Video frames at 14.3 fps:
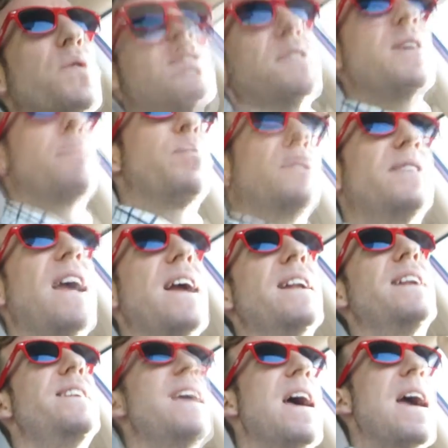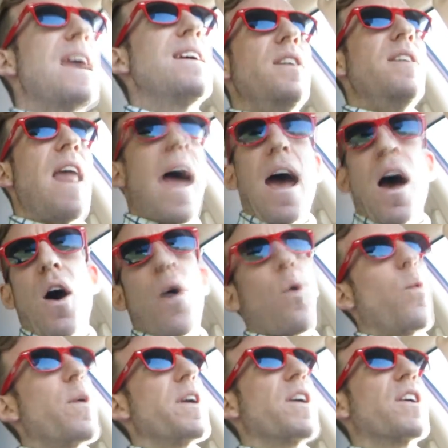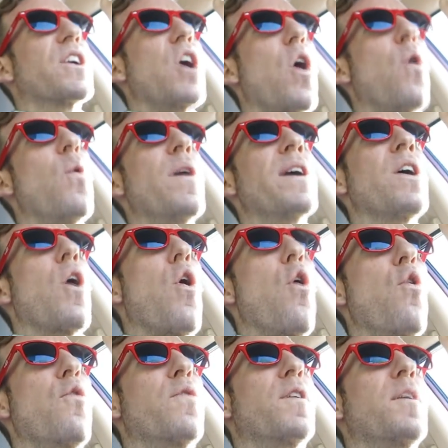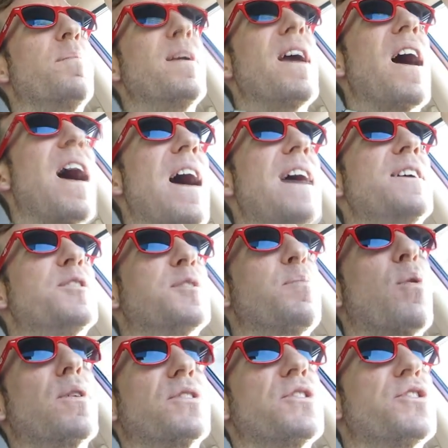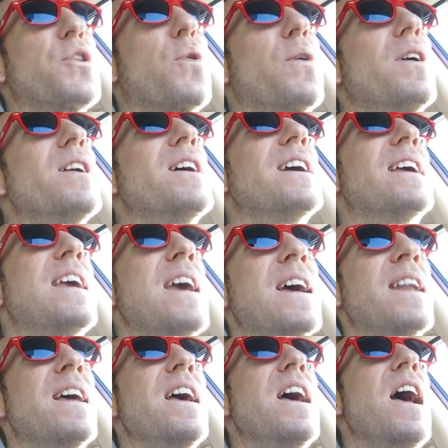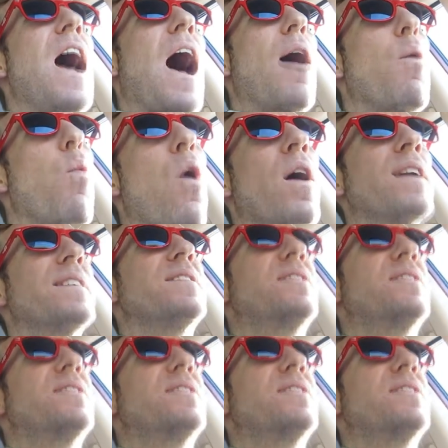real simple day today. Now we are going over behind Sports Authority again. I want to